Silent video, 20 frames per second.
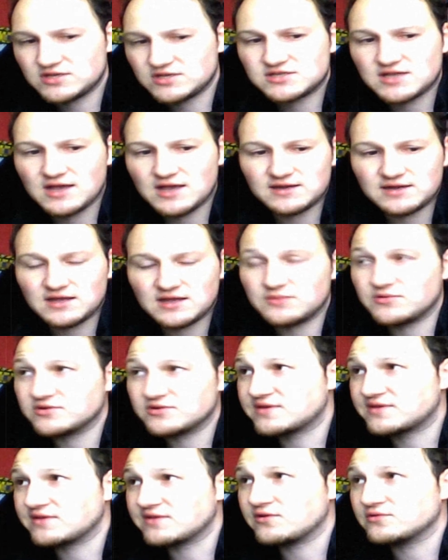each day our daily bread,
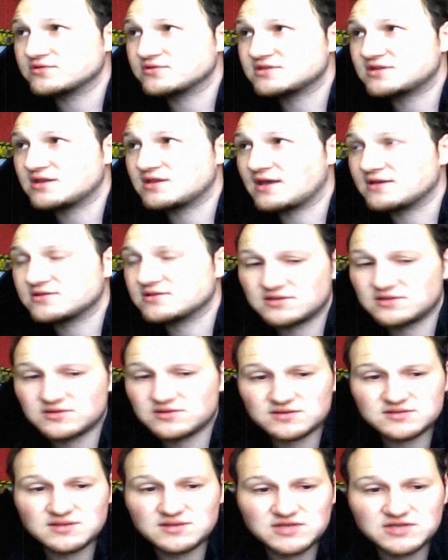just give those who sin against us, lead
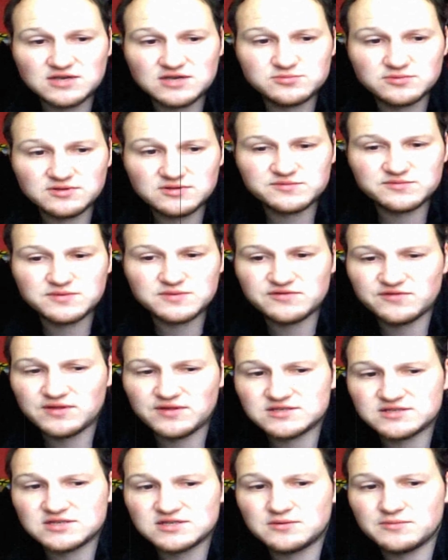not temptation, deliver us from evil,
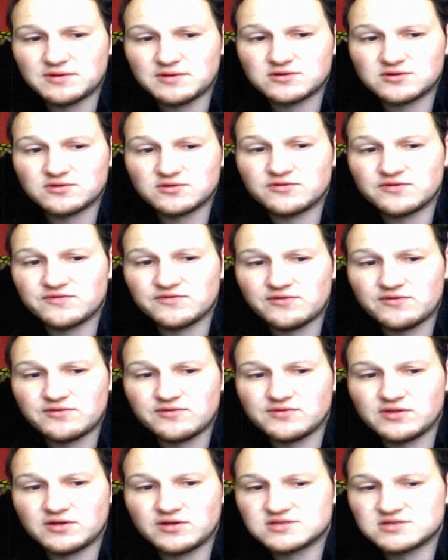thy kingdom and glory
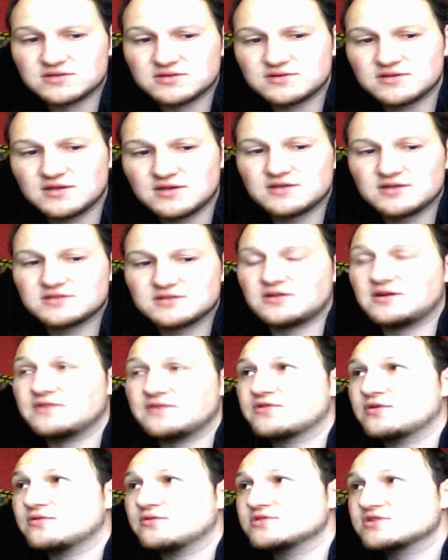forever. Not
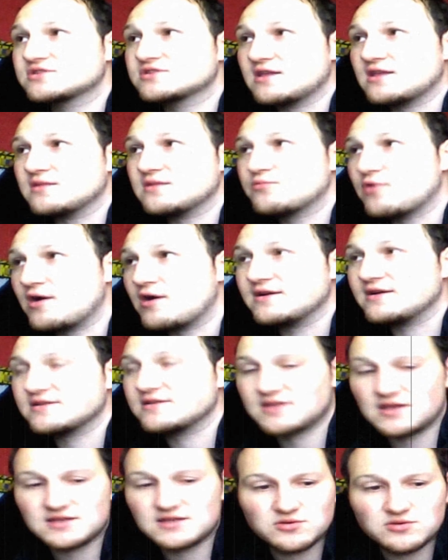difficult, just say the prayer,
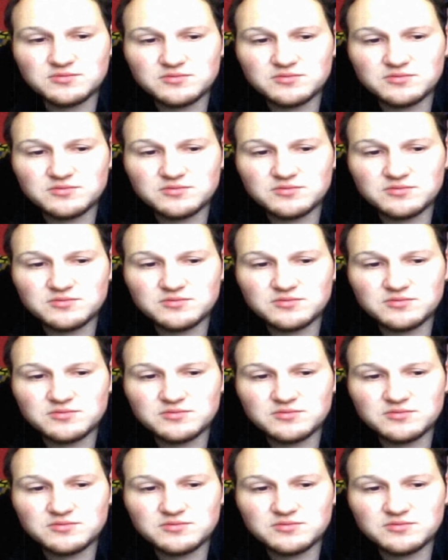take 2